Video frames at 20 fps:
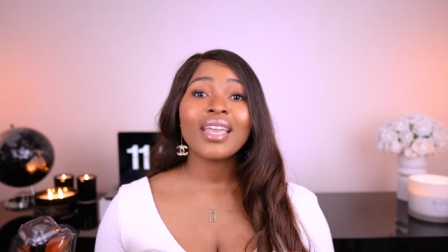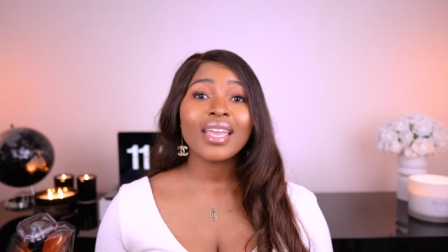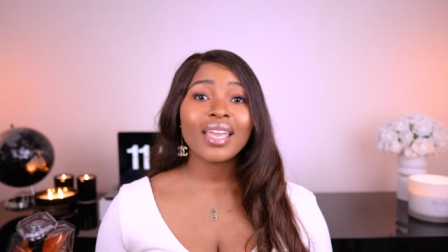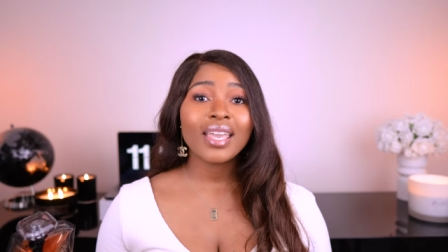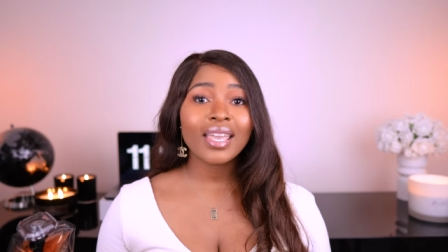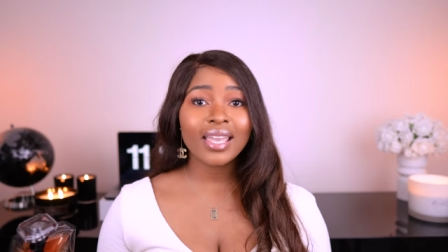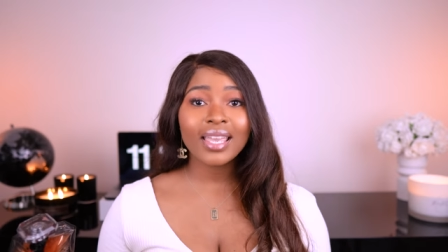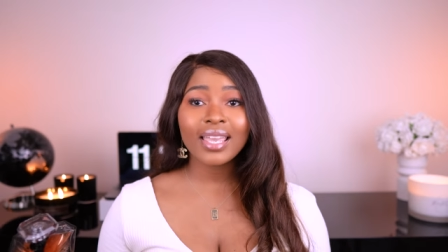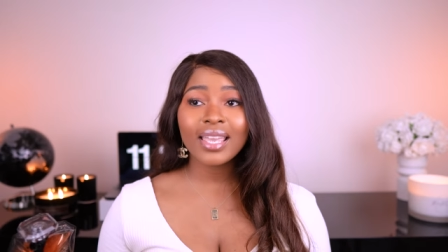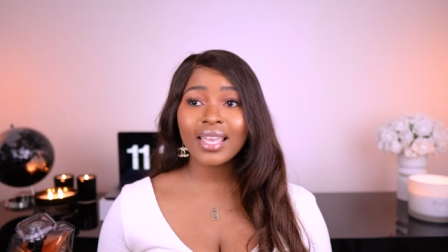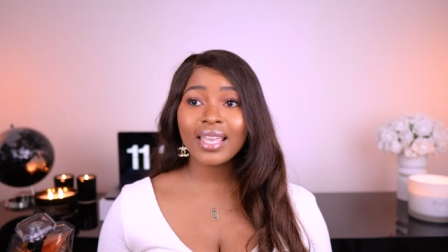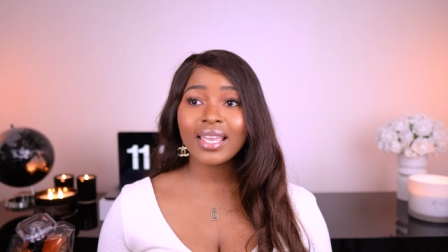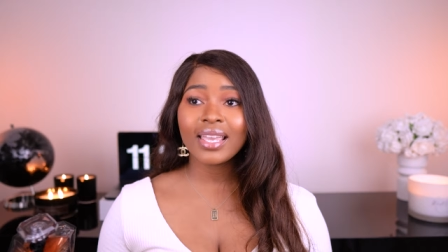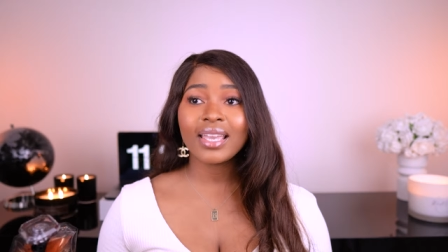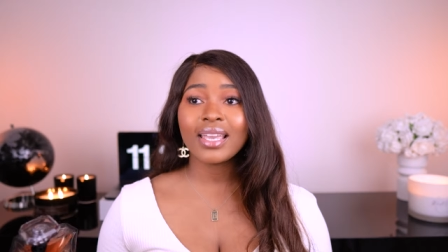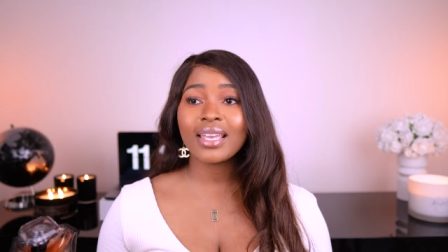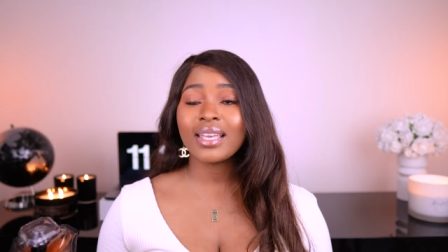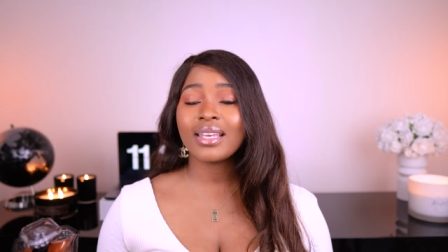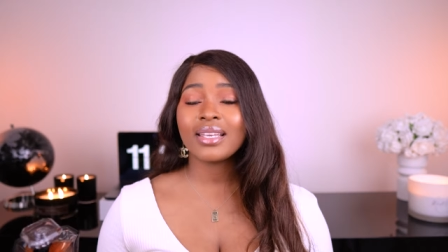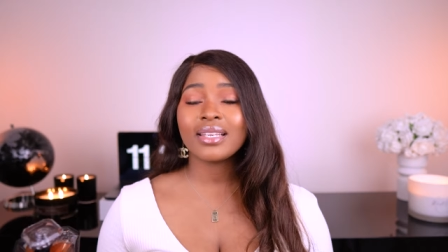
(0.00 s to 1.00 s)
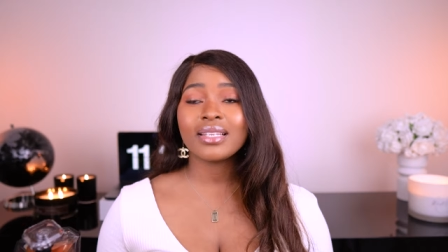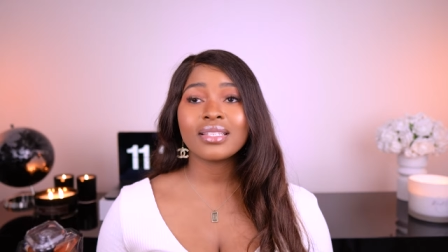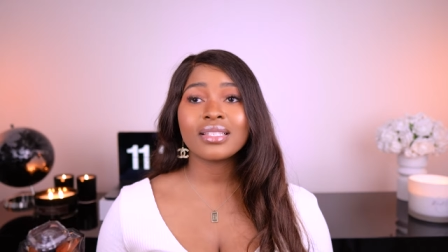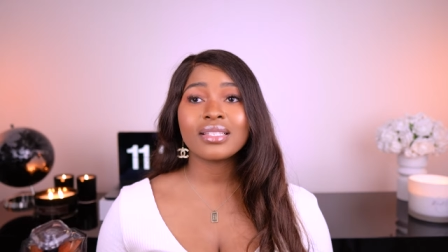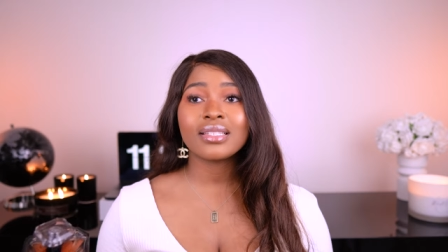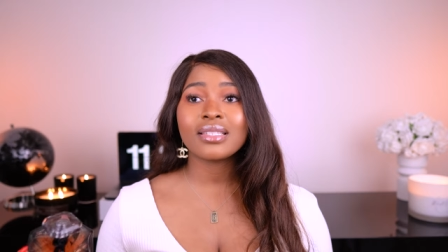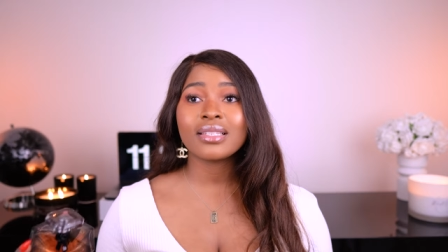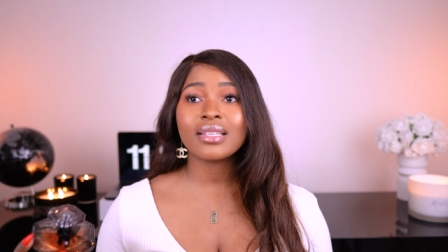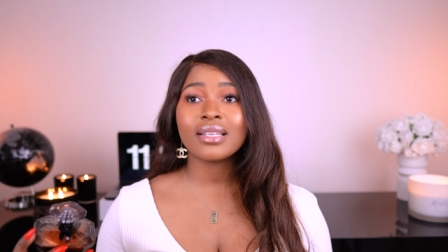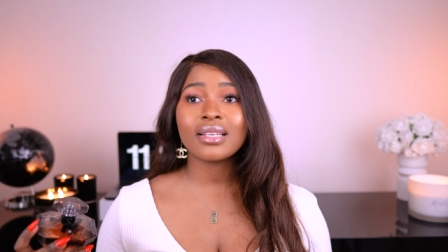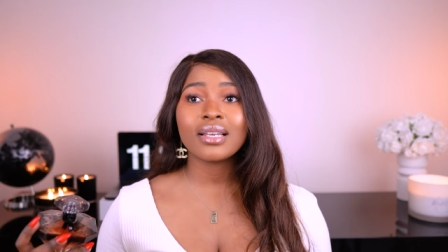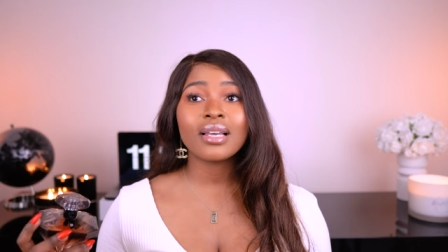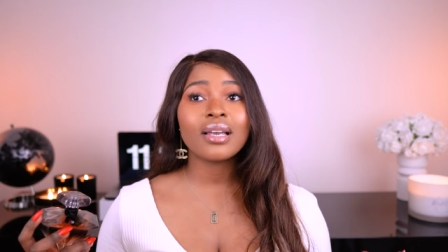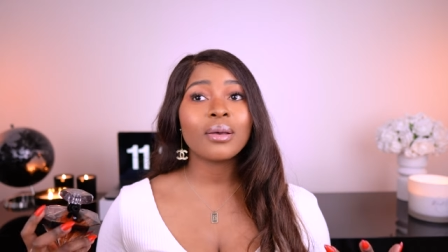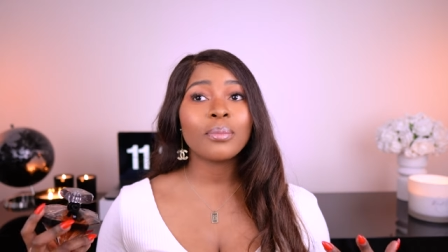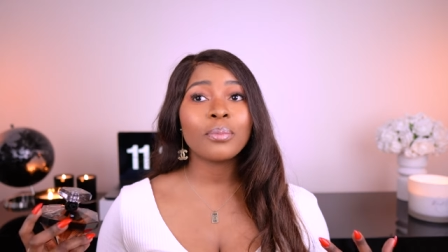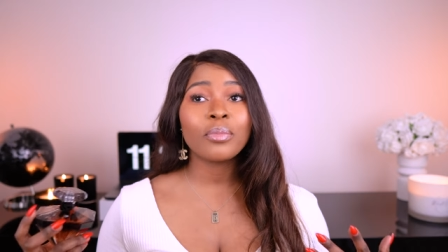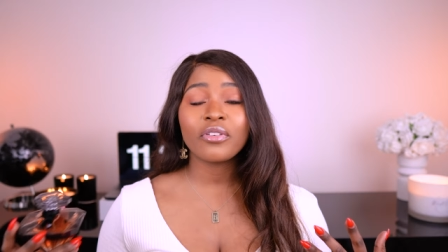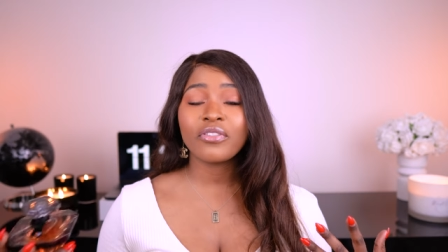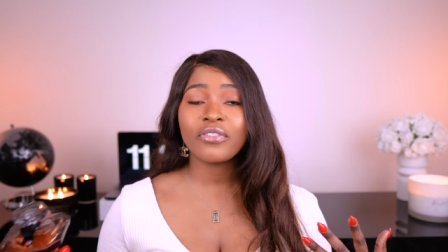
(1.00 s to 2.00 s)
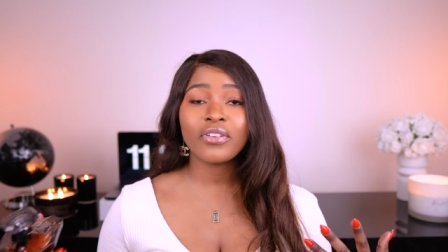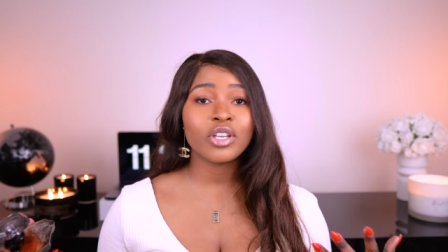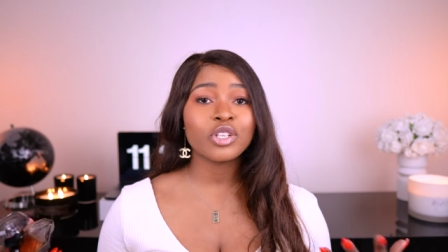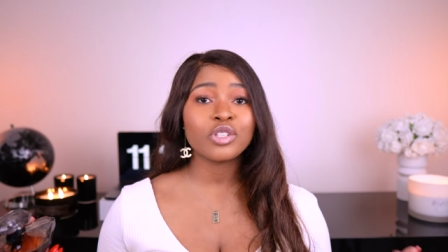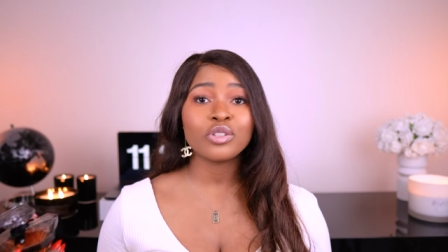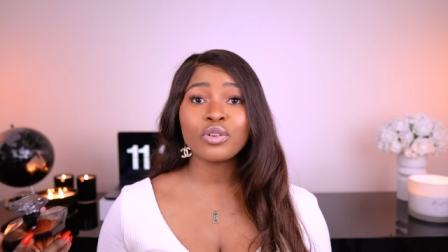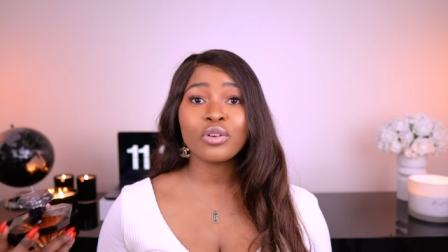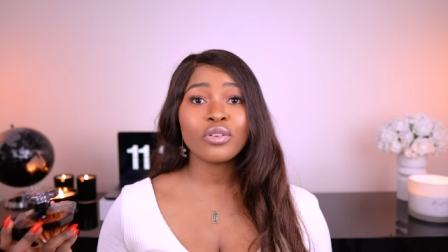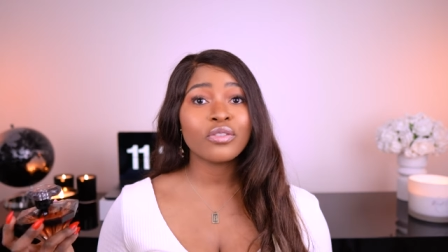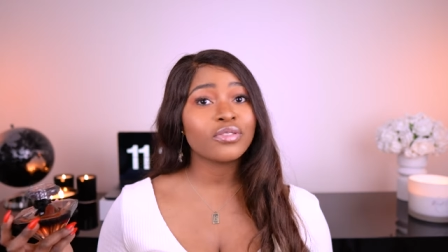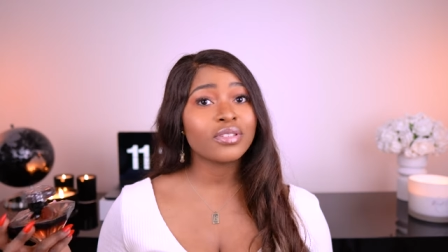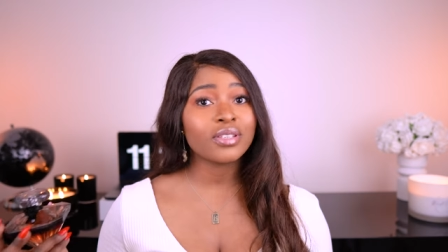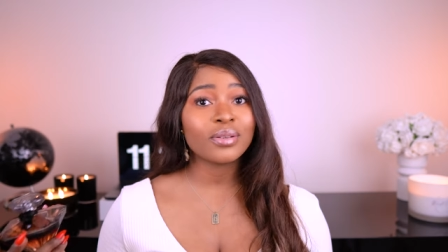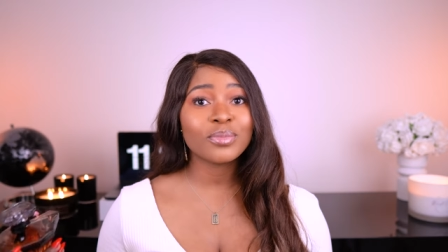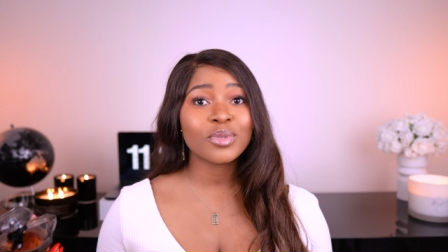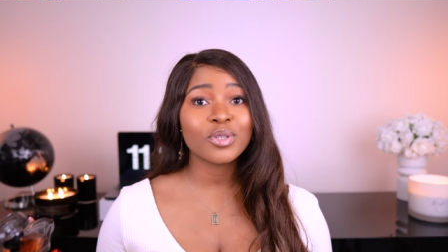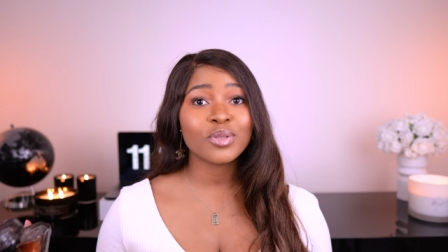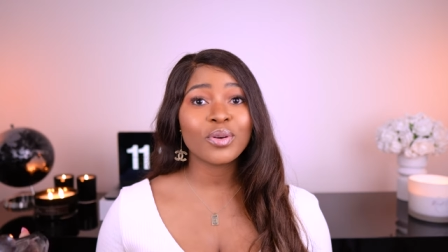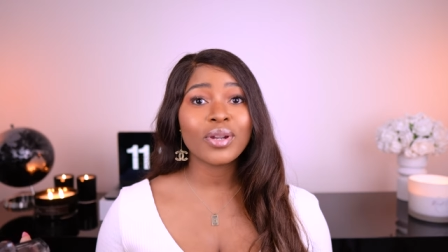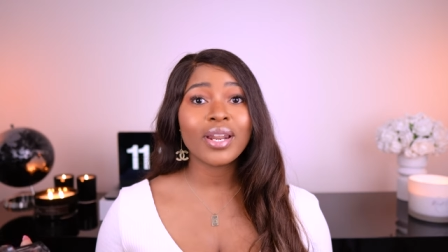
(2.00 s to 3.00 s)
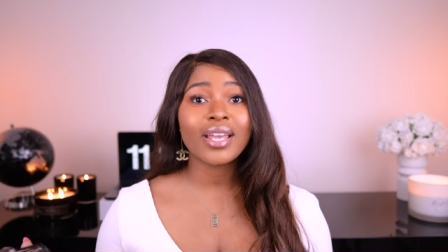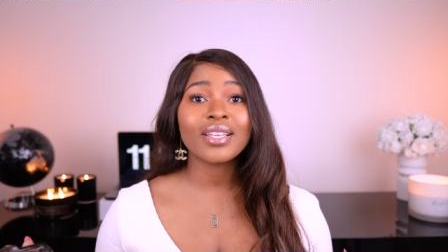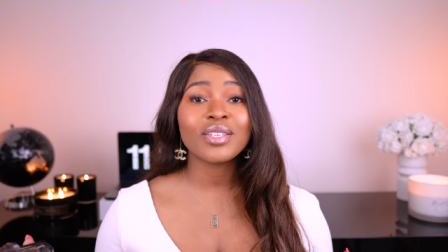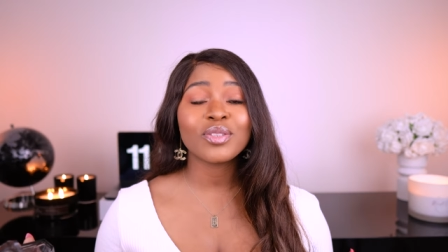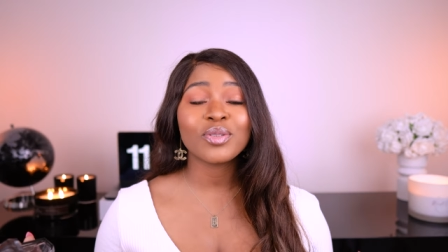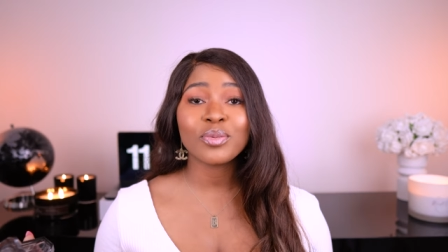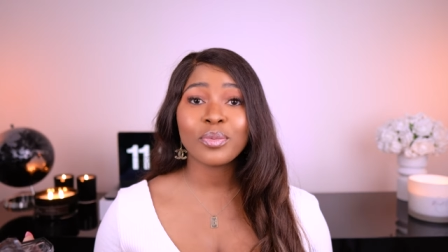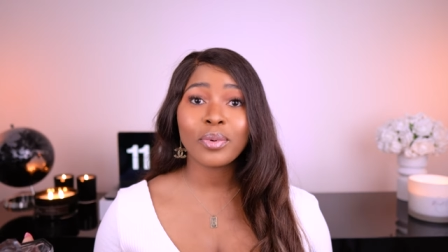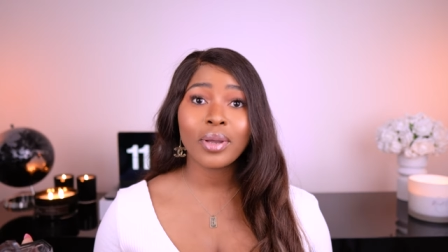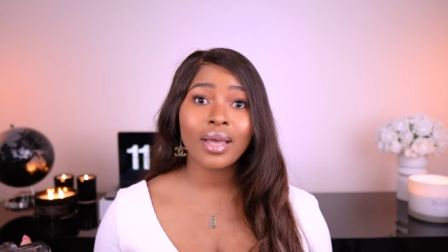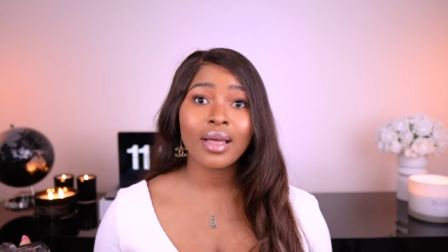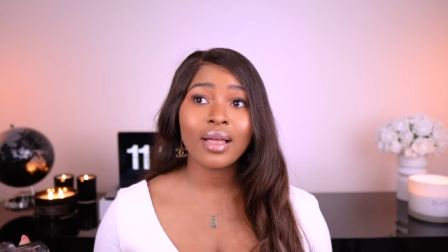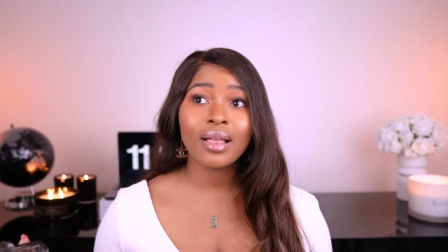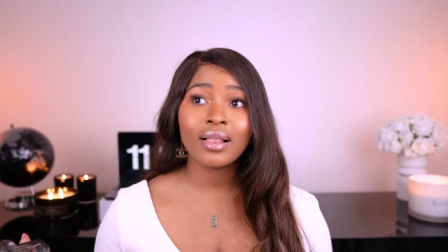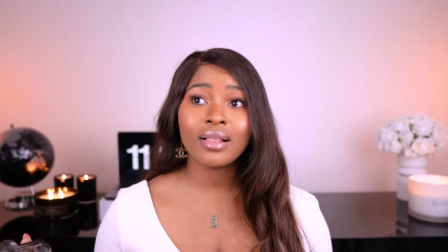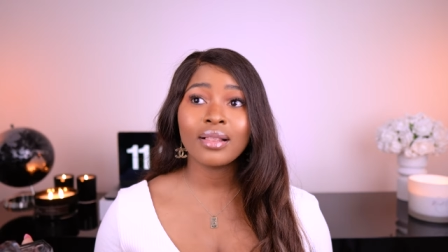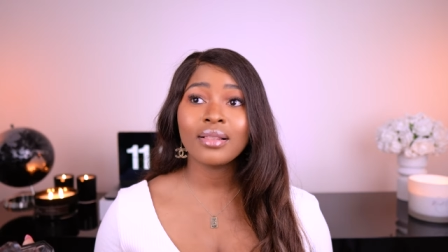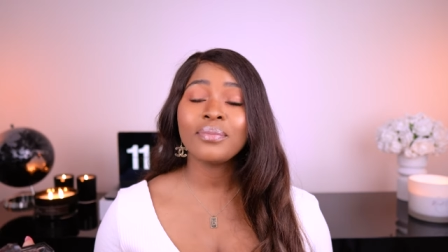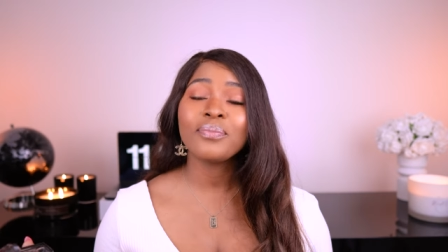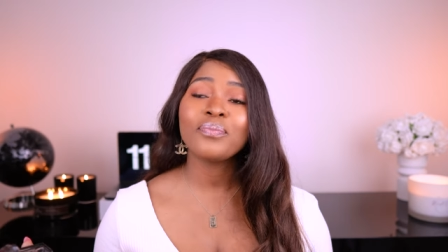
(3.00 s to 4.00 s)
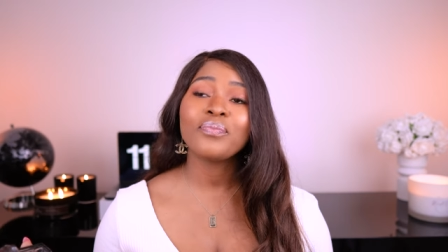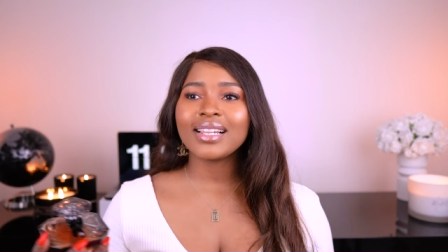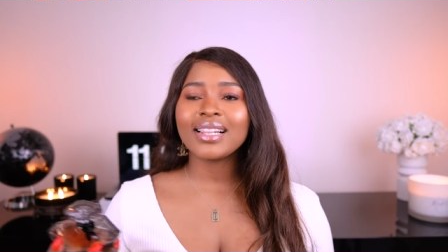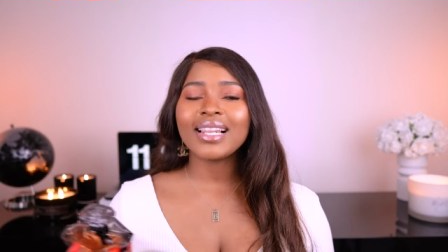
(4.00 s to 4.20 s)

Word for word: He is a professional of some sort as well.